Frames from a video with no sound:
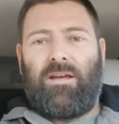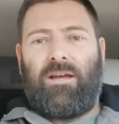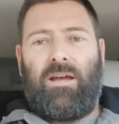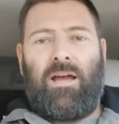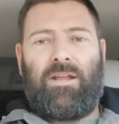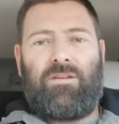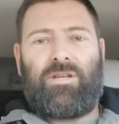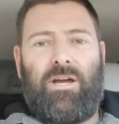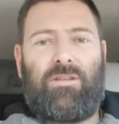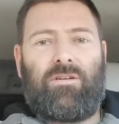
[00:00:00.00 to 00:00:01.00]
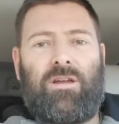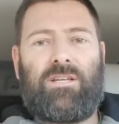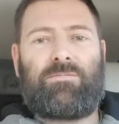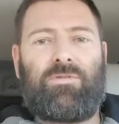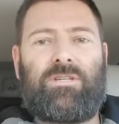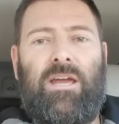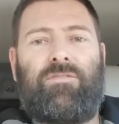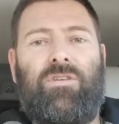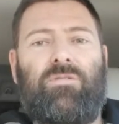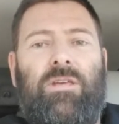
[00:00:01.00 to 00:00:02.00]
How do you talk to your customers after you
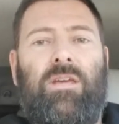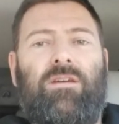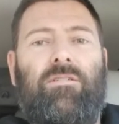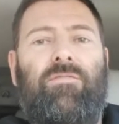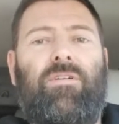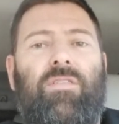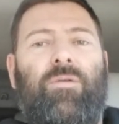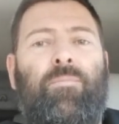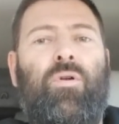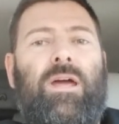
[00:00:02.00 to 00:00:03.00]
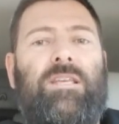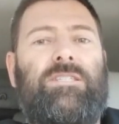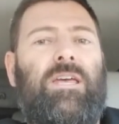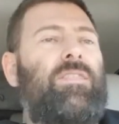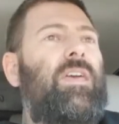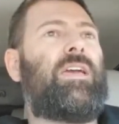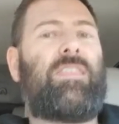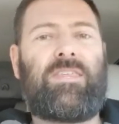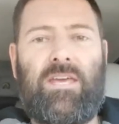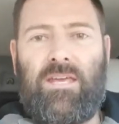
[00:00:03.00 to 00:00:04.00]
give the price and they
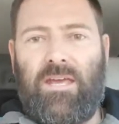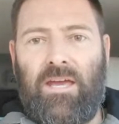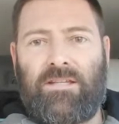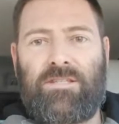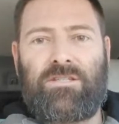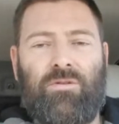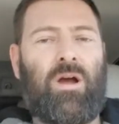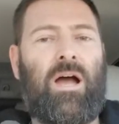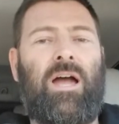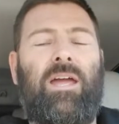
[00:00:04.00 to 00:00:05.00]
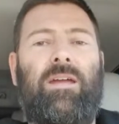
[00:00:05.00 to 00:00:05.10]
think it's too high?